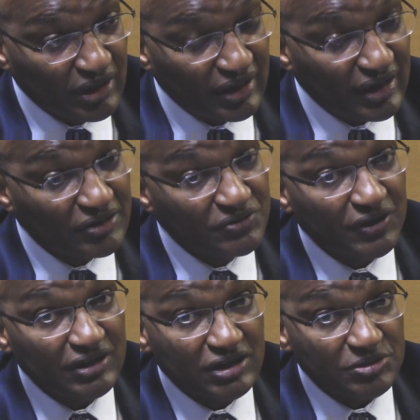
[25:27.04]
Now, it's
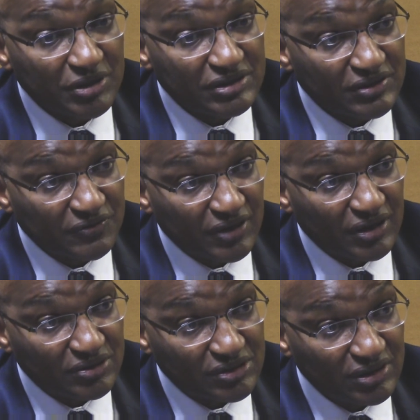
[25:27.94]
very expensive,
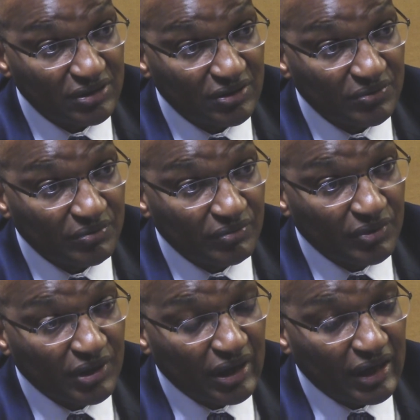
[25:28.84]
kerosene.
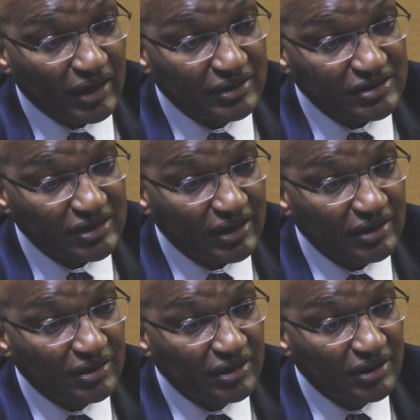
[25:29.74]
And
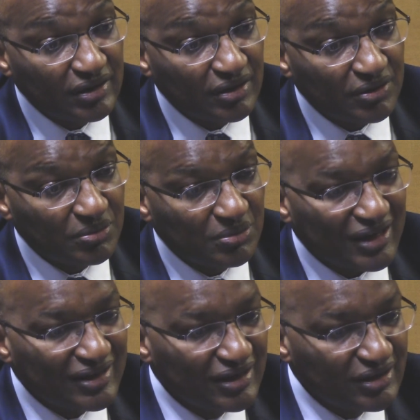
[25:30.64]
secondly, the
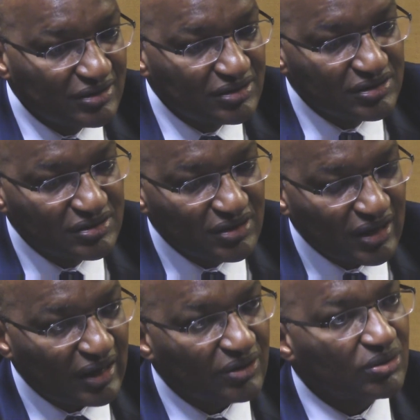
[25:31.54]
kids
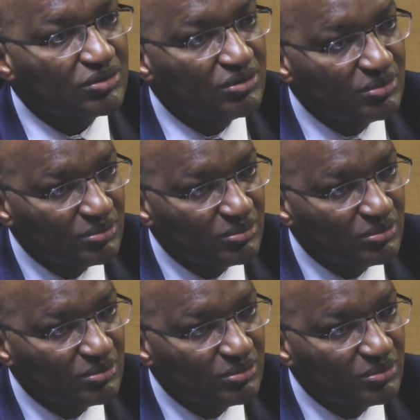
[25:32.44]
cannot